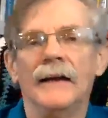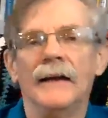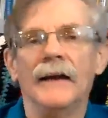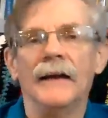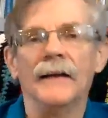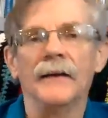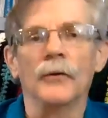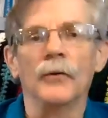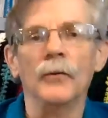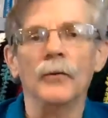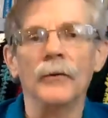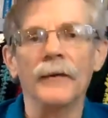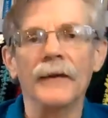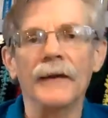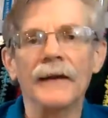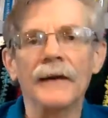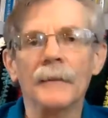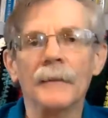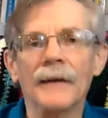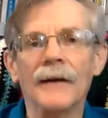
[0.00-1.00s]
And the cool
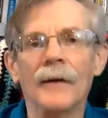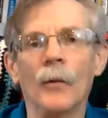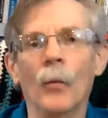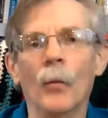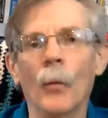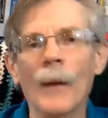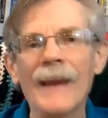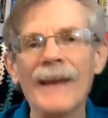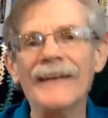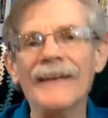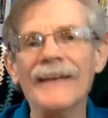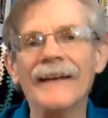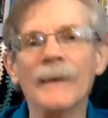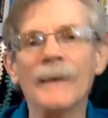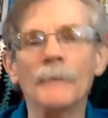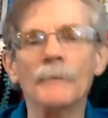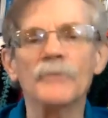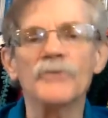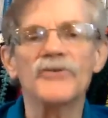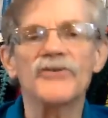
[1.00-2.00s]
thing about week
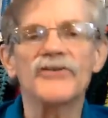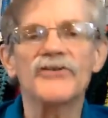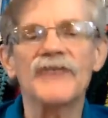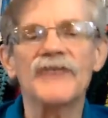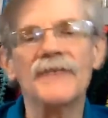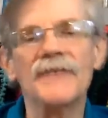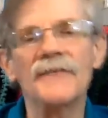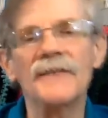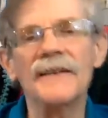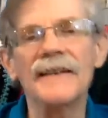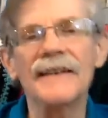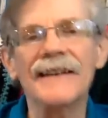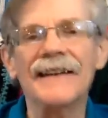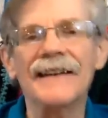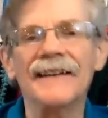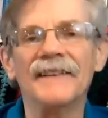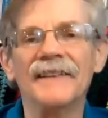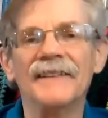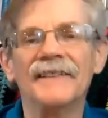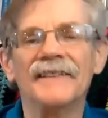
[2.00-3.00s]
number 7
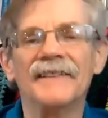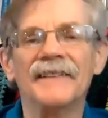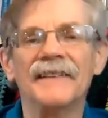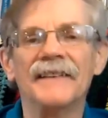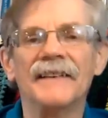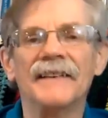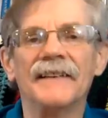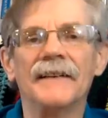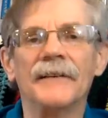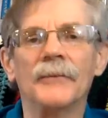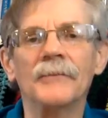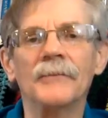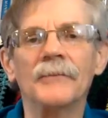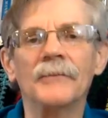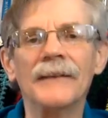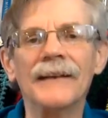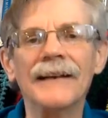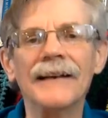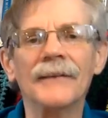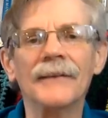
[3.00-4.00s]
is that
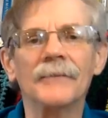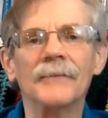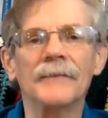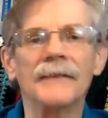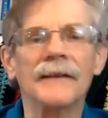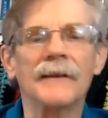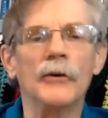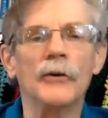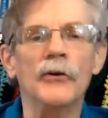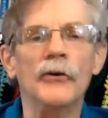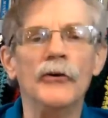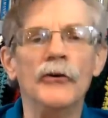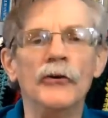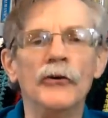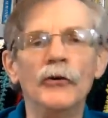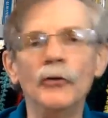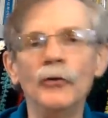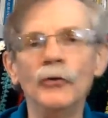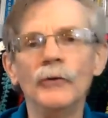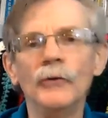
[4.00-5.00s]
right around
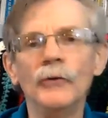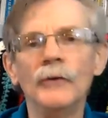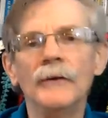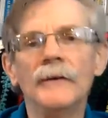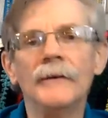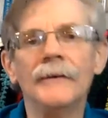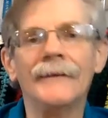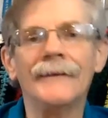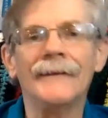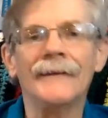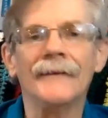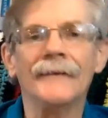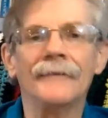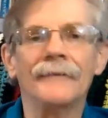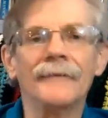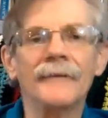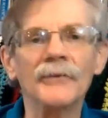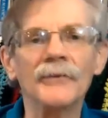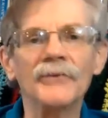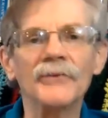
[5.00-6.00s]
noon on
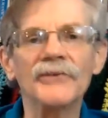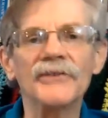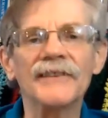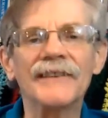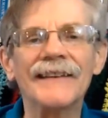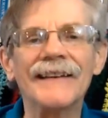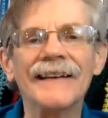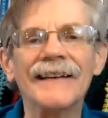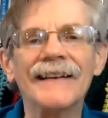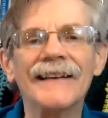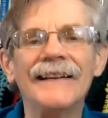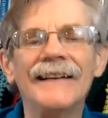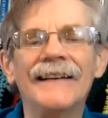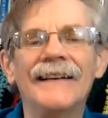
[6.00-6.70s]
Thursday,